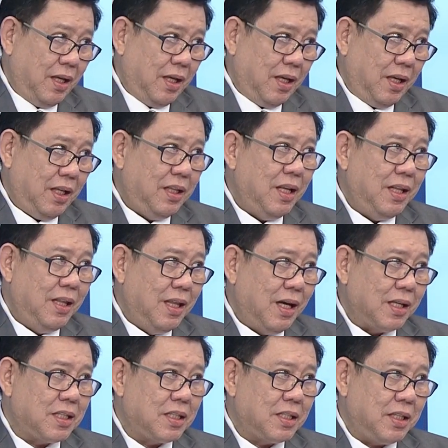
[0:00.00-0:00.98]
He did
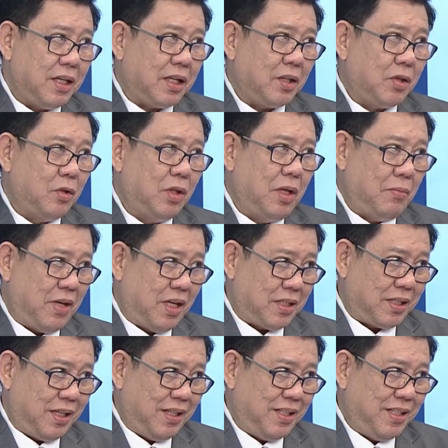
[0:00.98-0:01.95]
not stick to the
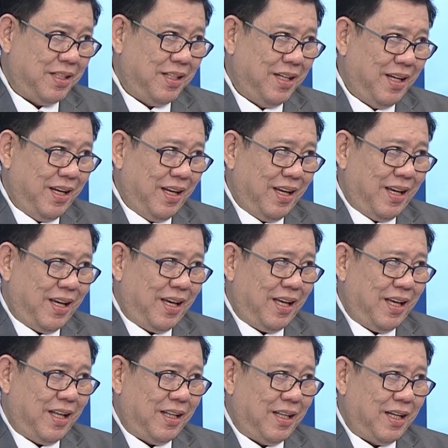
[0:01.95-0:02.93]
message,
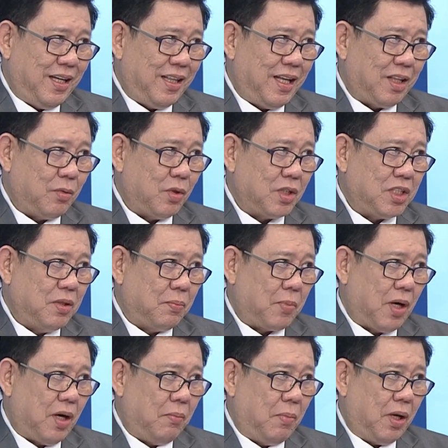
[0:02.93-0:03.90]
and that was the
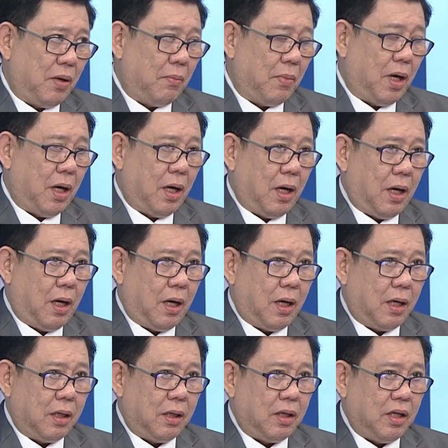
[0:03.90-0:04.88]
problem.
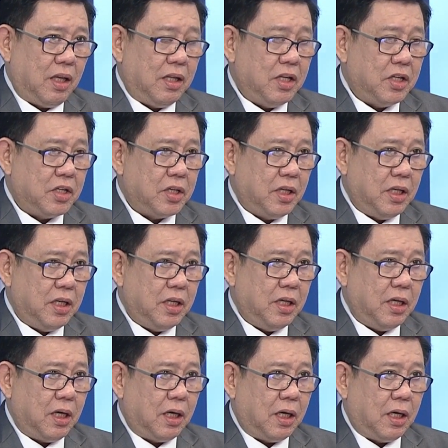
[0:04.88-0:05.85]

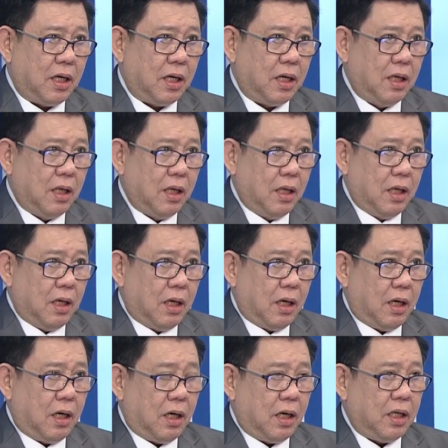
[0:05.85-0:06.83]
Initially,
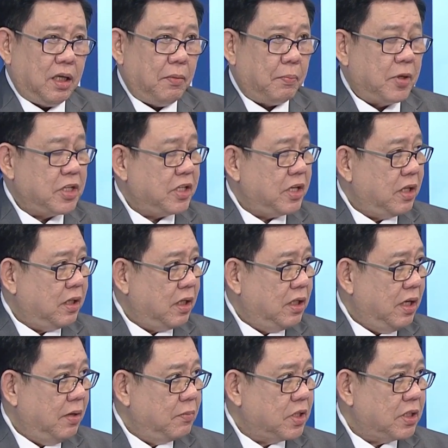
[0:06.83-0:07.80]
he presented
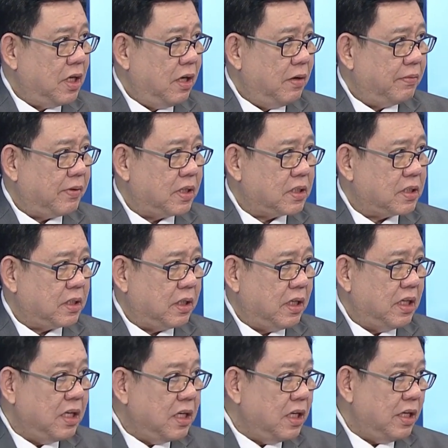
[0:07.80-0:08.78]
himself as a
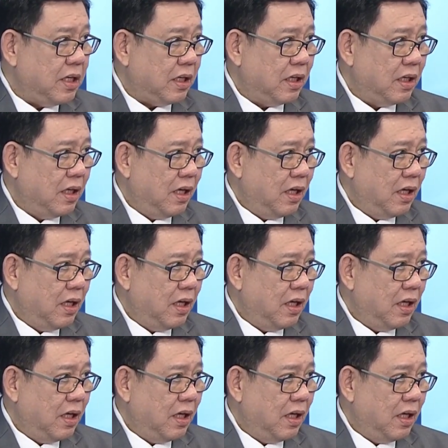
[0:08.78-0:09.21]
healing